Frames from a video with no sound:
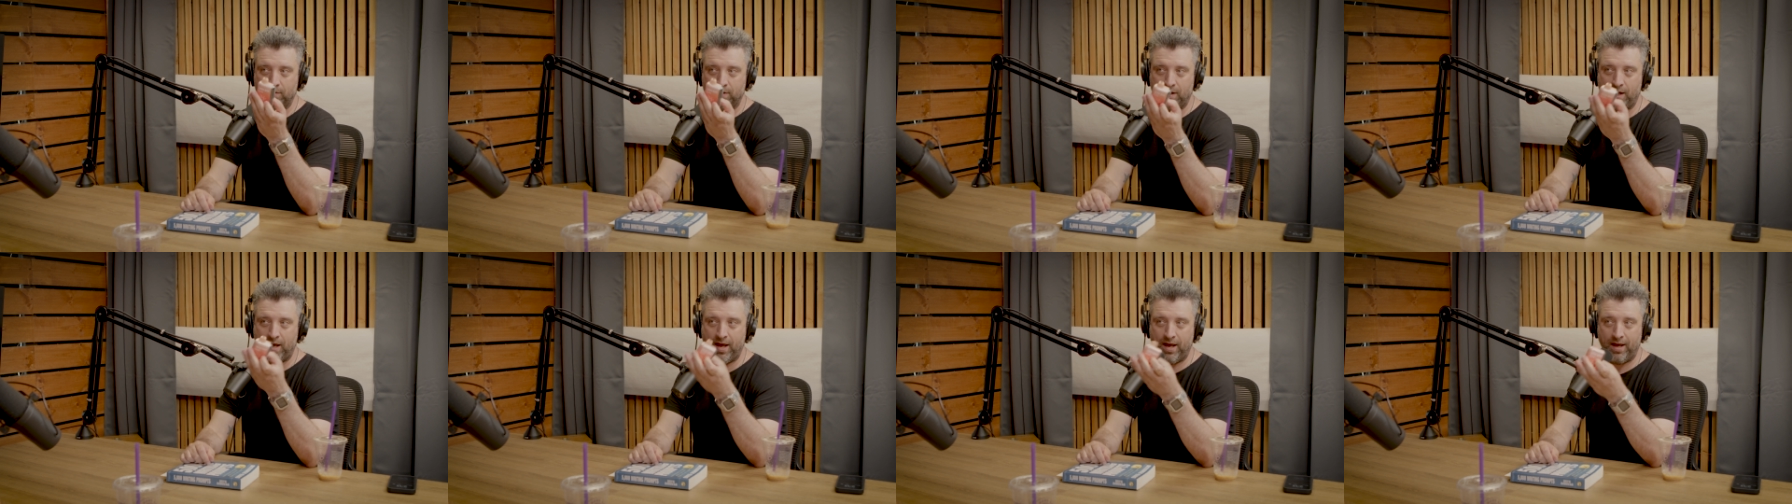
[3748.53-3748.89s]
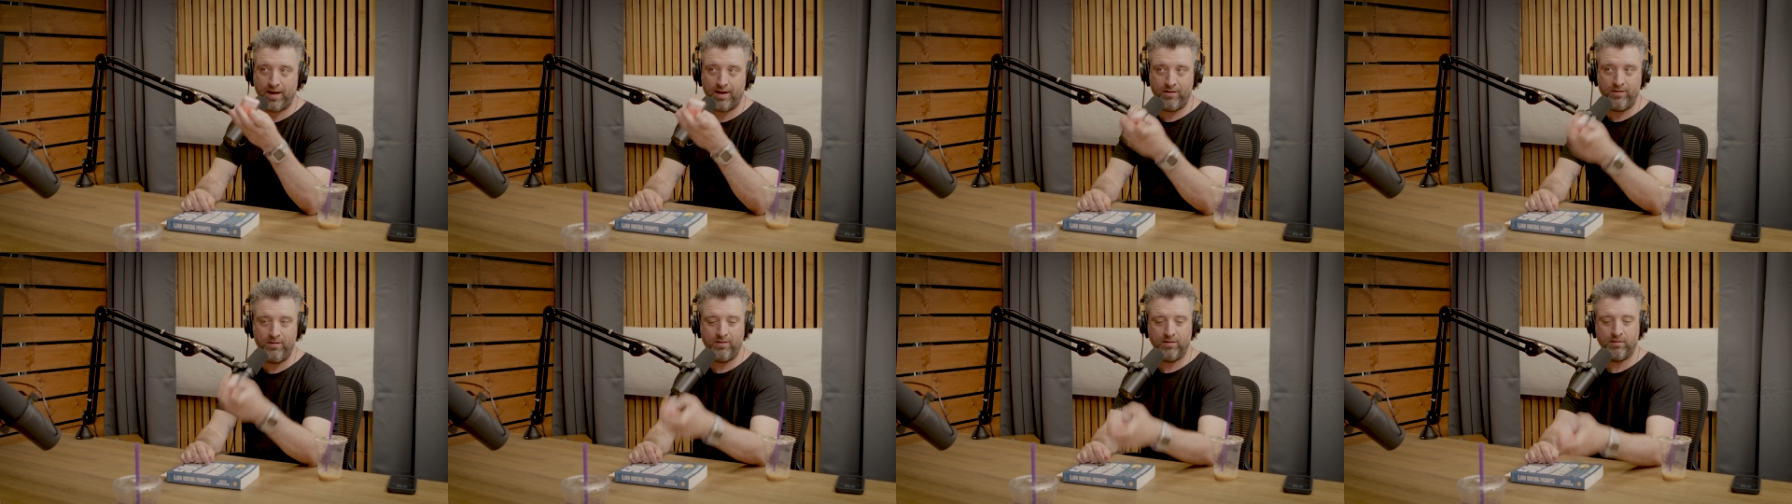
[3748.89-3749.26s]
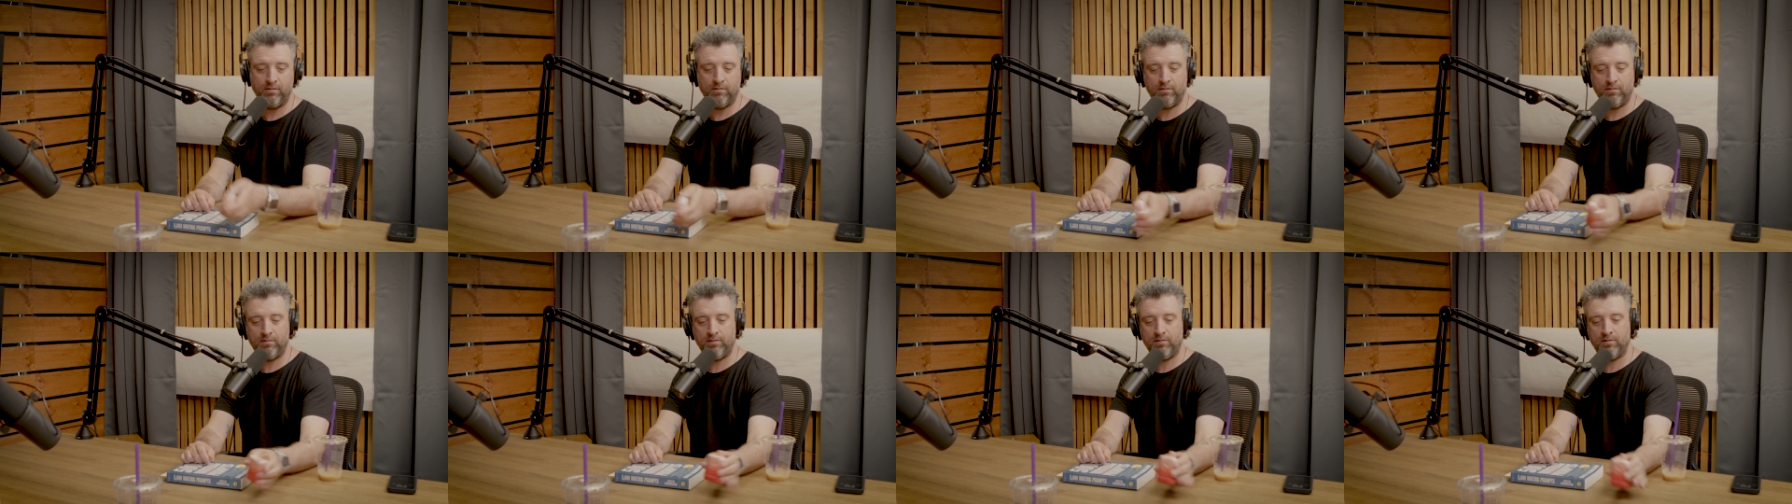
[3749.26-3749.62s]
And
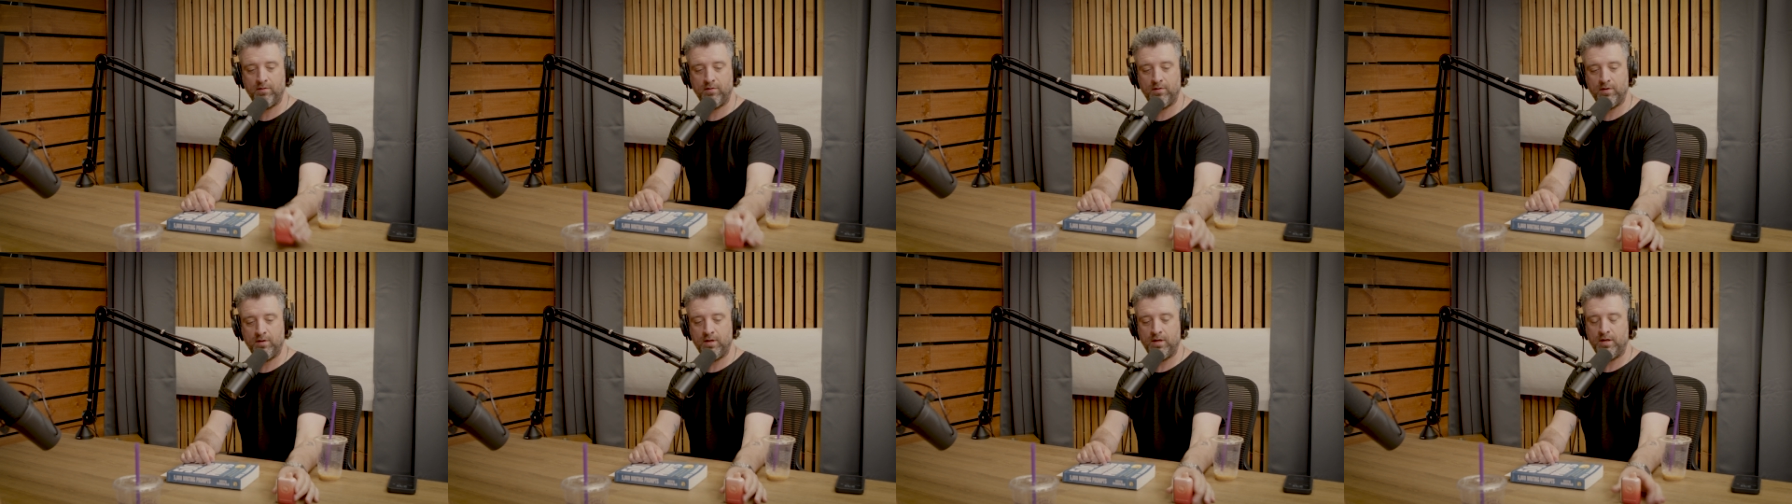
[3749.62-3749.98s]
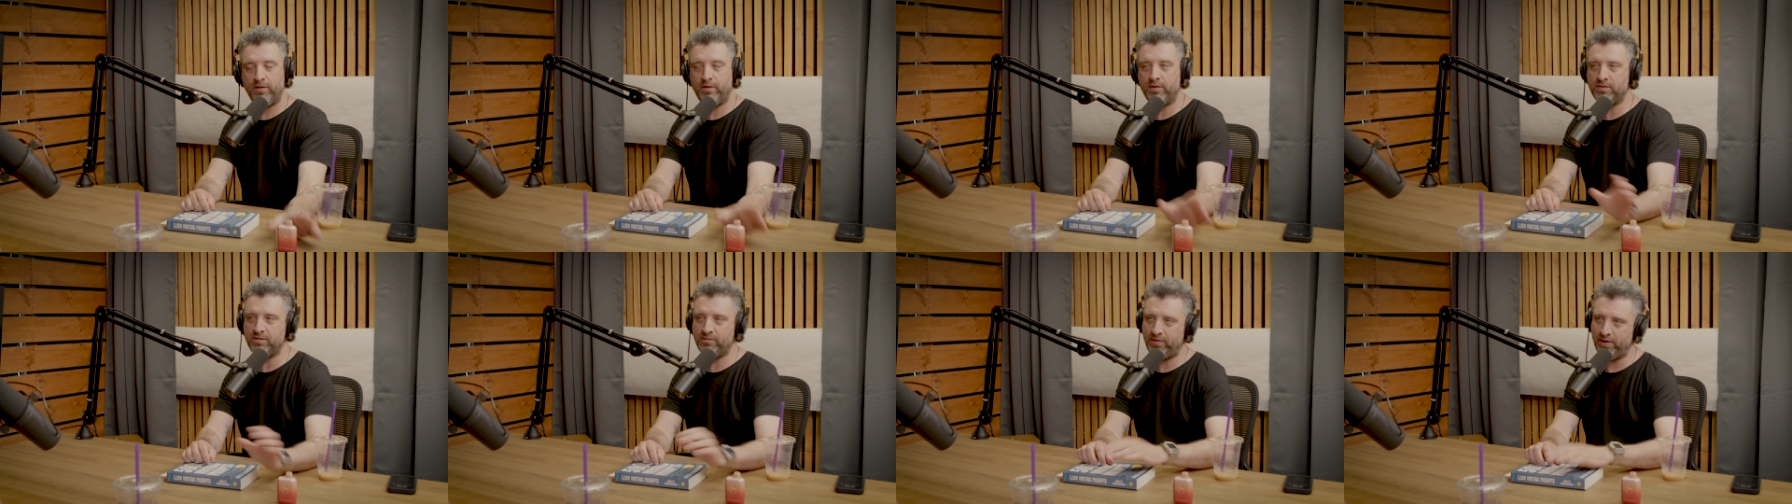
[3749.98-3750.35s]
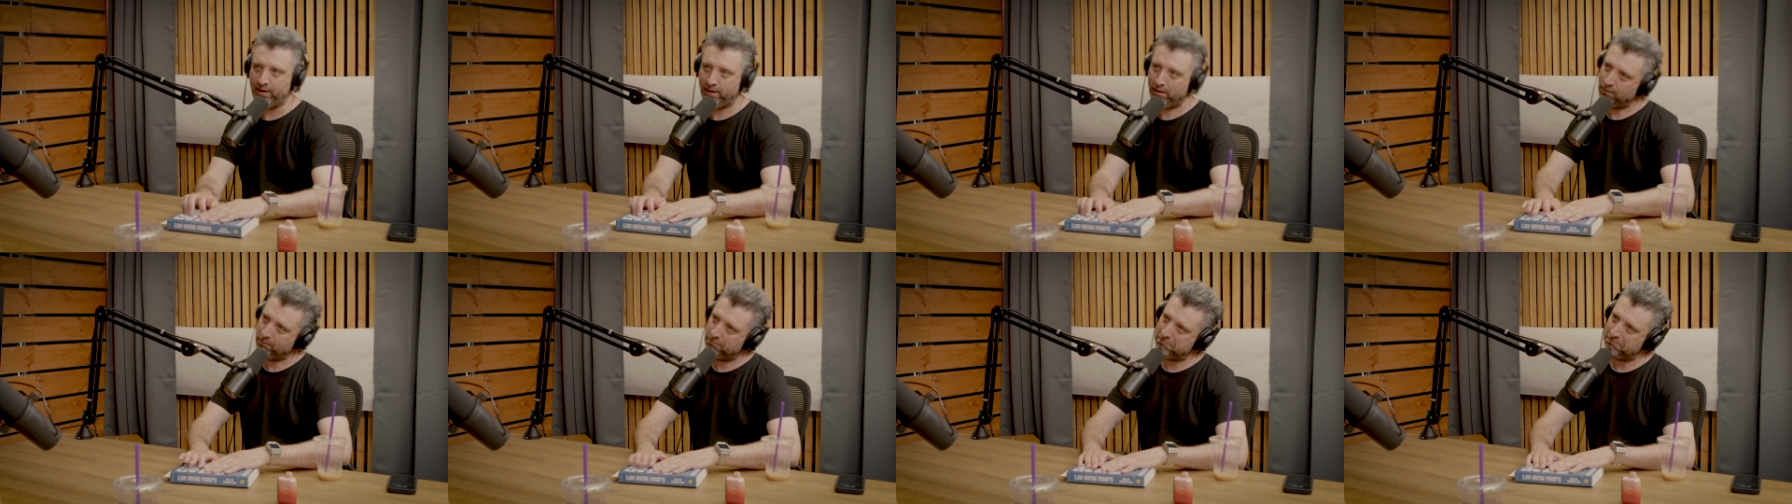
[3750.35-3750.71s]
there's a
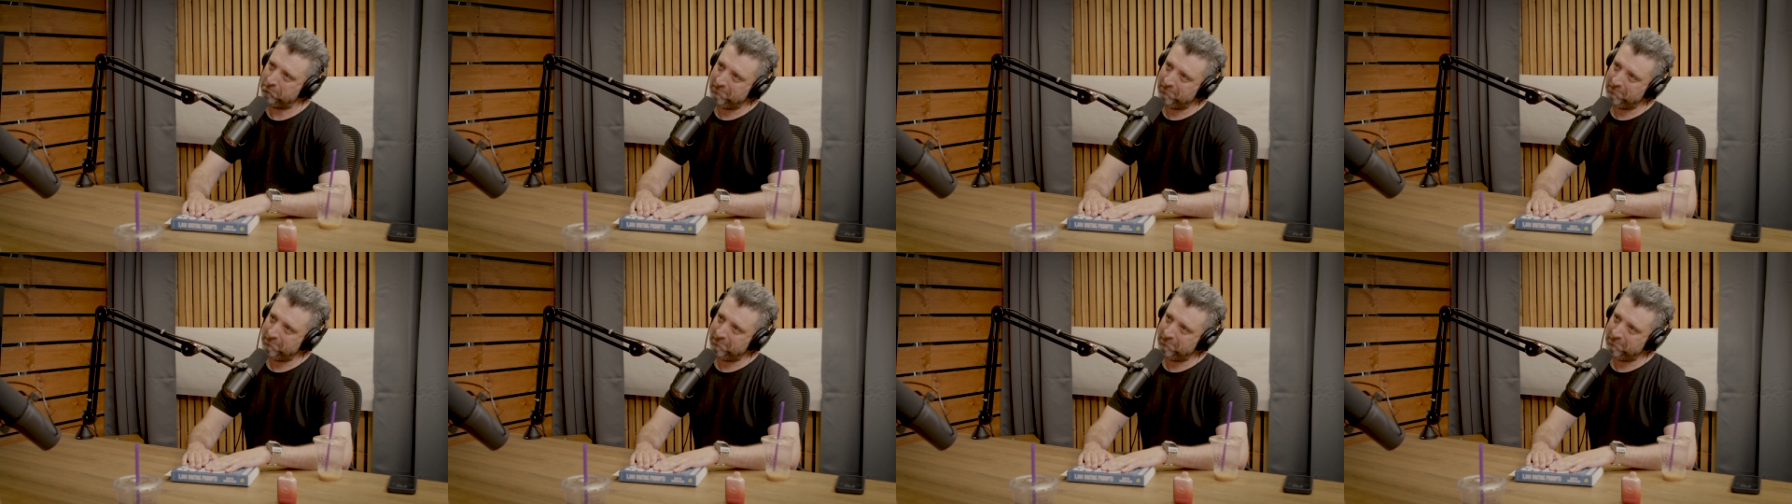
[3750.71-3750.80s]
video